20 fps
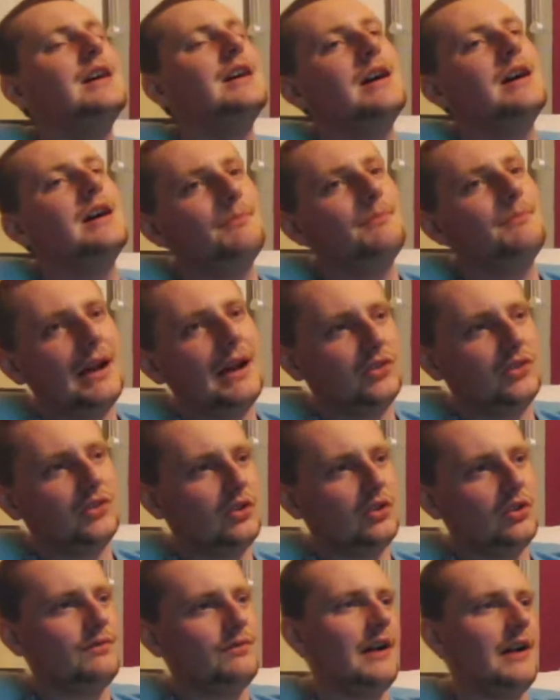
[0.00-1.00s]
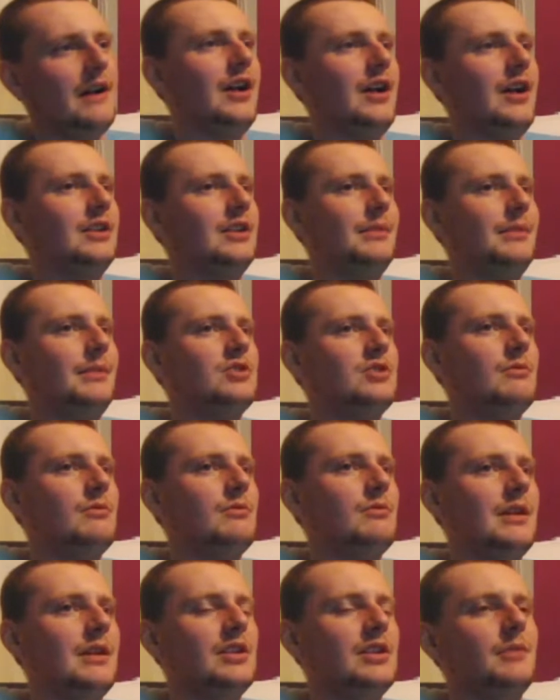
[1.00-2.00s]
Pass too far ahead of Benjamin
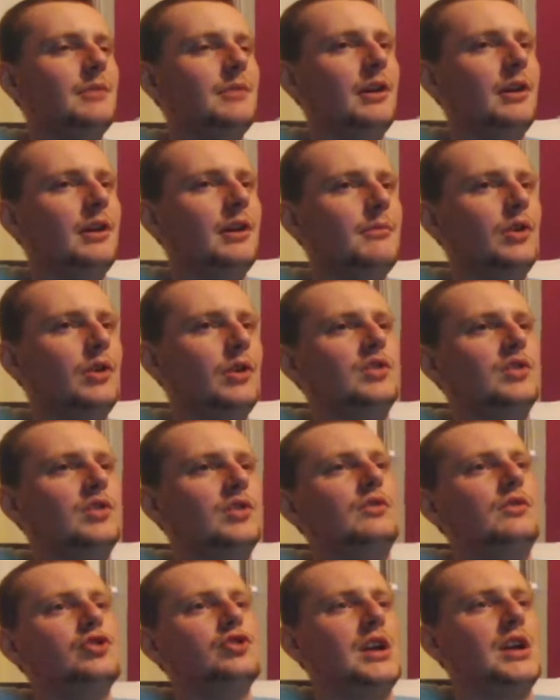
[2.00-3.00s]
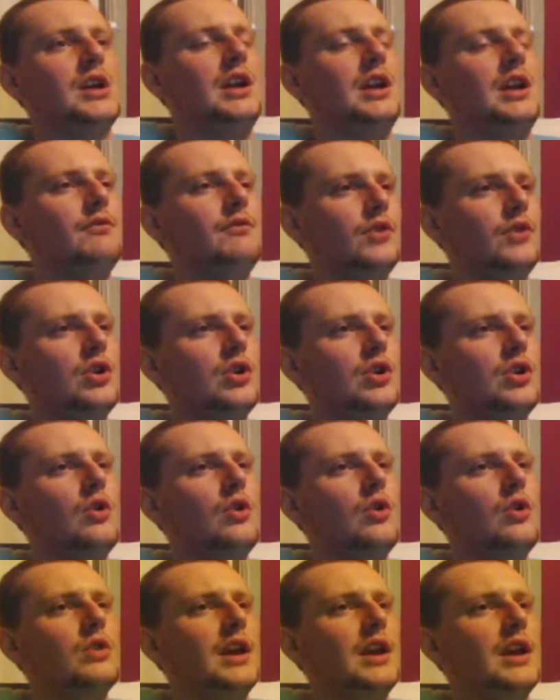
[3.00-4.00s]
Mendy in the penalty box, and it will trickle out for a goal
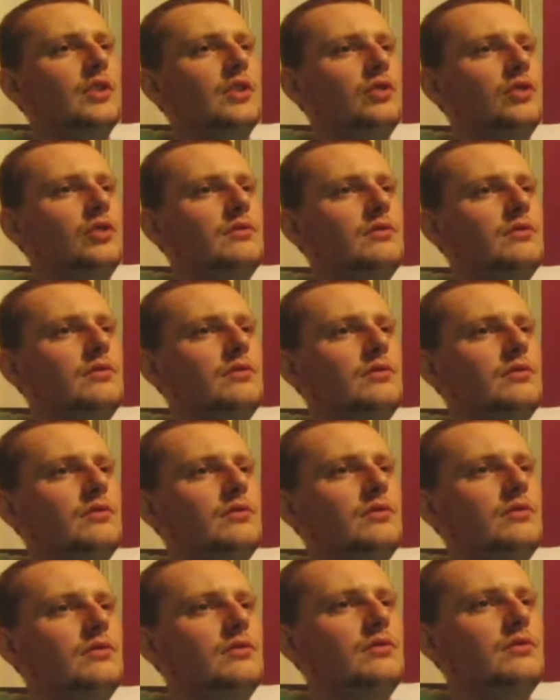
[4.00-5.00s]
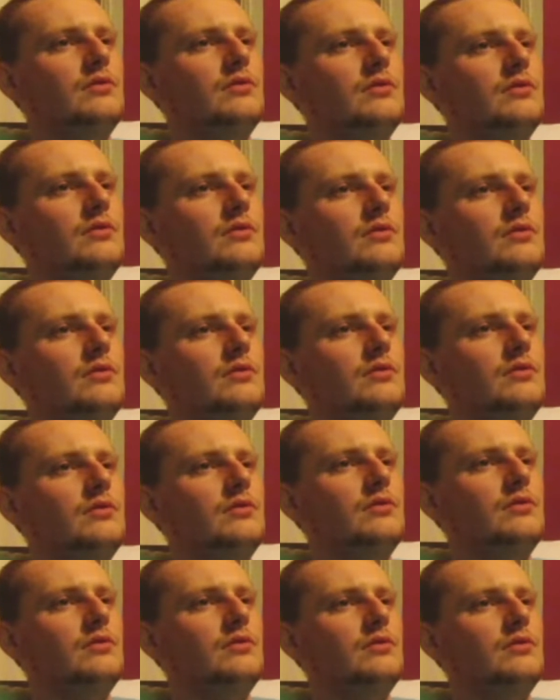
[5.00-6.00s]
kick to Fulham, and which the
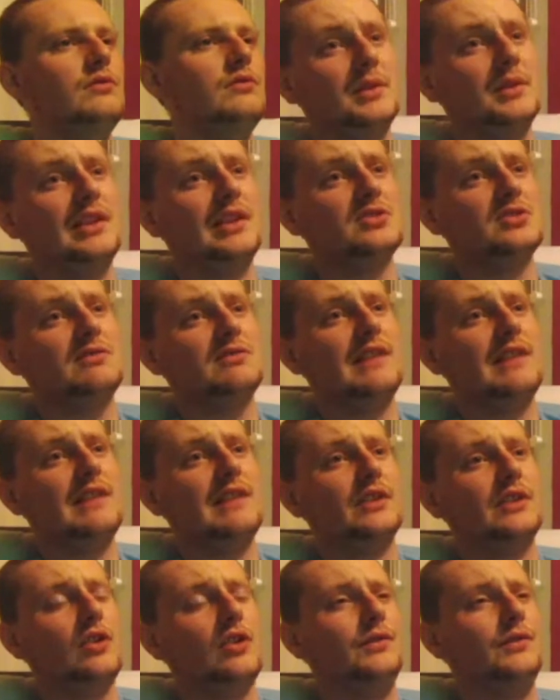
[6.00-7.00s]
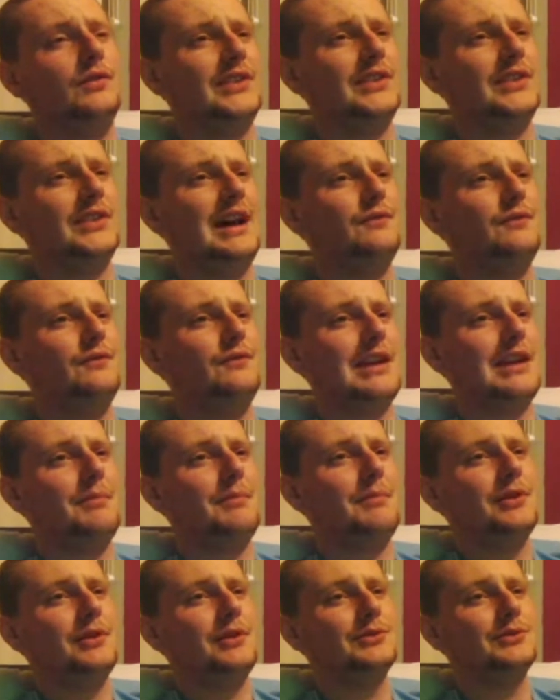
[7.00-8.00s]
linesman has actually flagged offside for
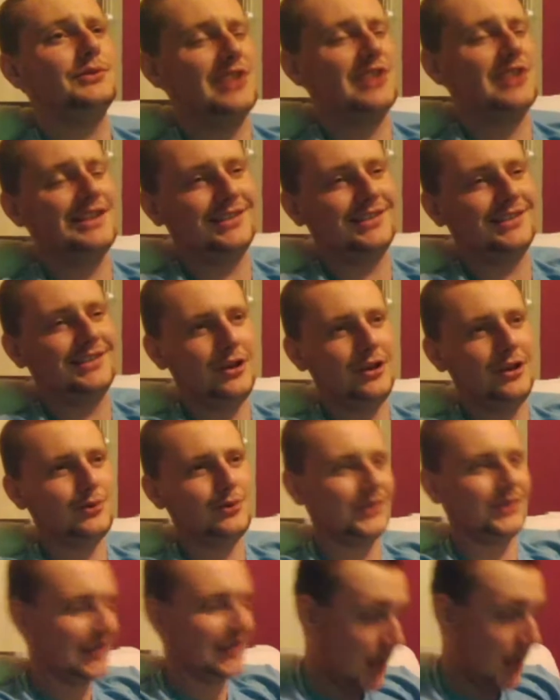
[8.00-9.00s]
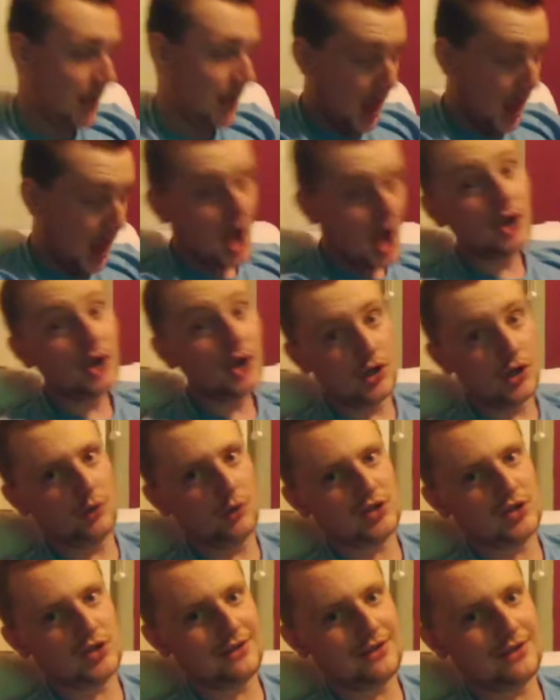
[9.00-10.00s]
Gabriel Jesus. No
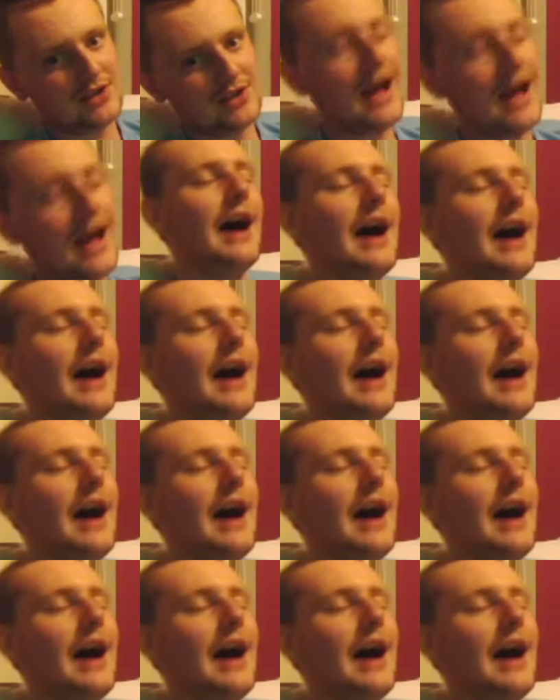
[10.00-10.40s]
change there.